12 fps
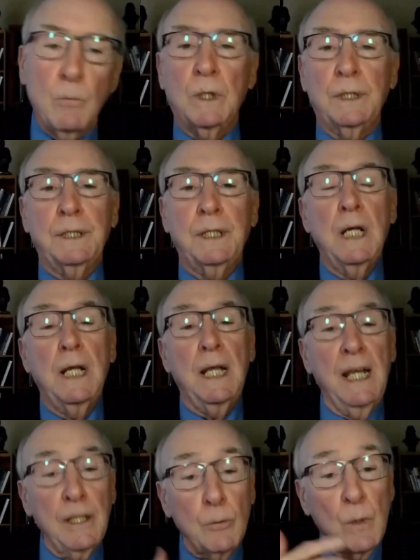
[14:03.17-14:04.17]
would,
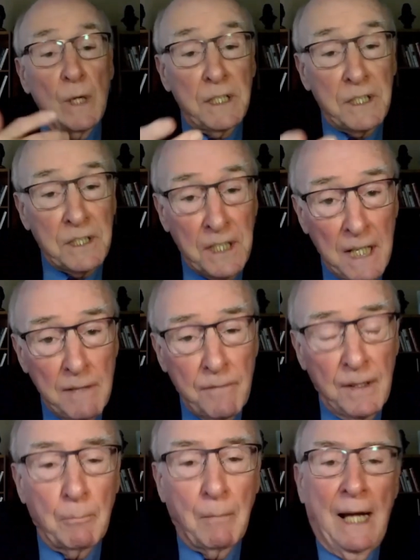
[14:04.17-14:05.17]
in
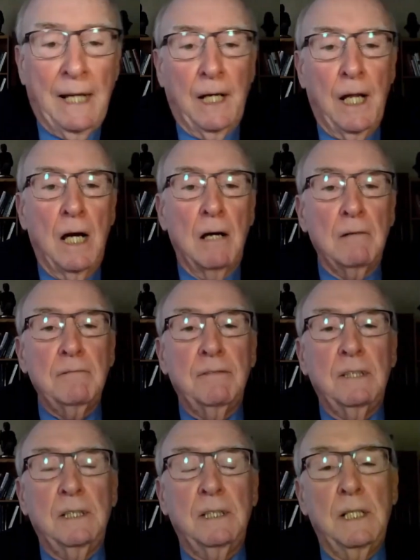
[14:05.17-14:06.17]
receiving my love,
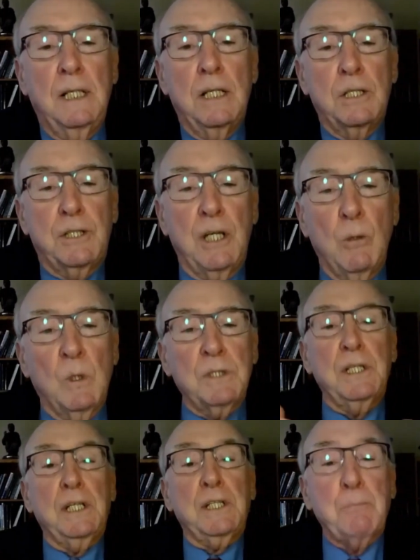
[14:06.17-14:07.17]
she
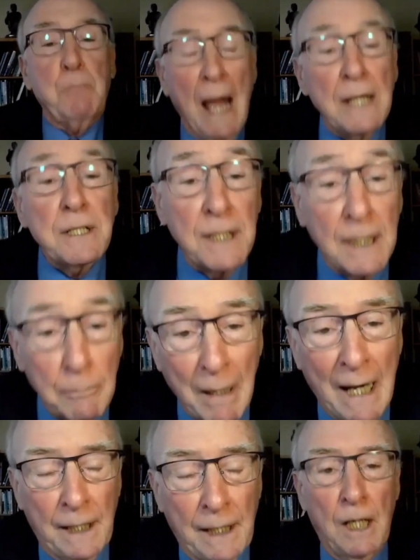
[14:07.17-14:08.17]
was expanding
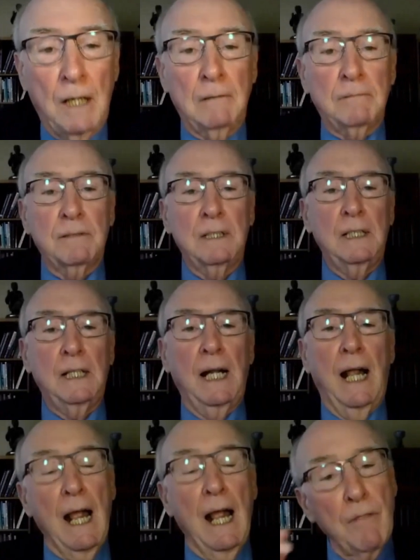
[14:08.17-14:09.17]
my love.
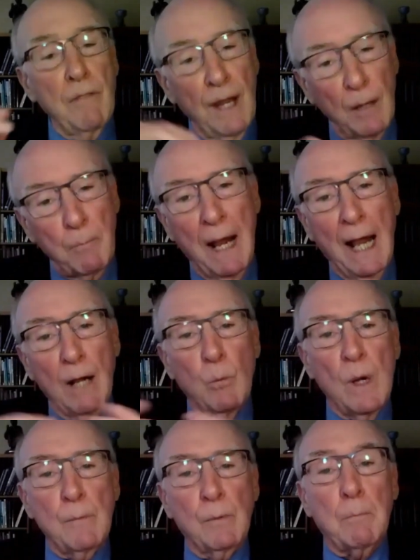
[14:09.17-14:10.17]
And thereby
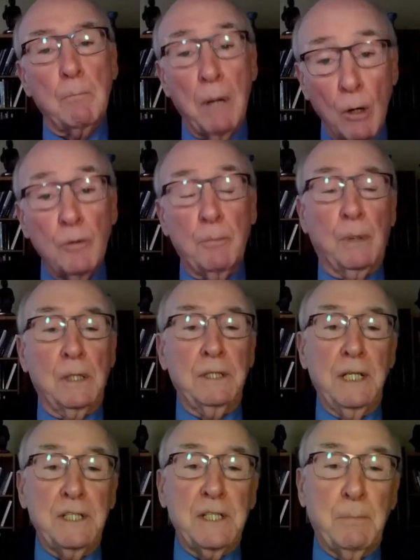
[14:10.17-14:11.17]
we were both
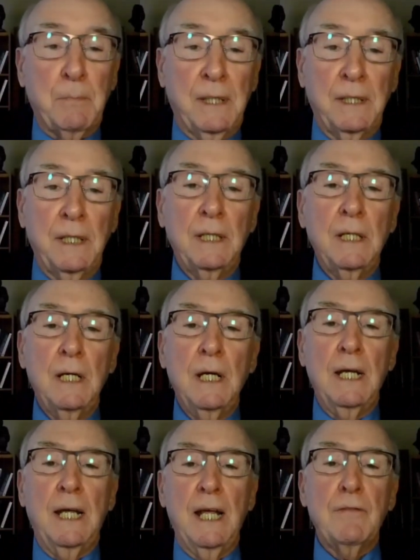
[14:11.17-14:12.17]
participating
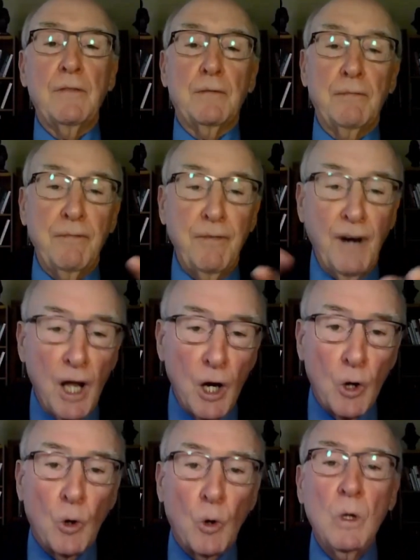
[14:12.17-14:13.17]
in the
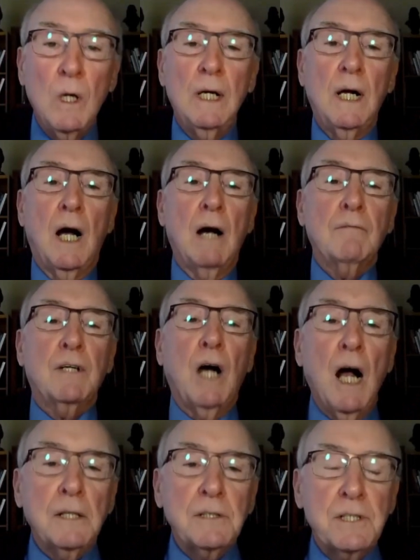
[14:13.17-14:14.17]
flow of
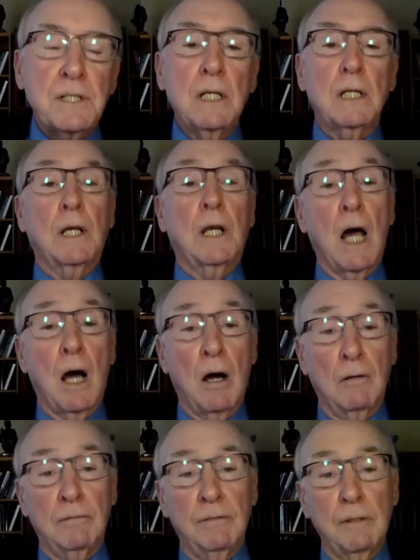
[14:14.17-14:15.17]
God's love.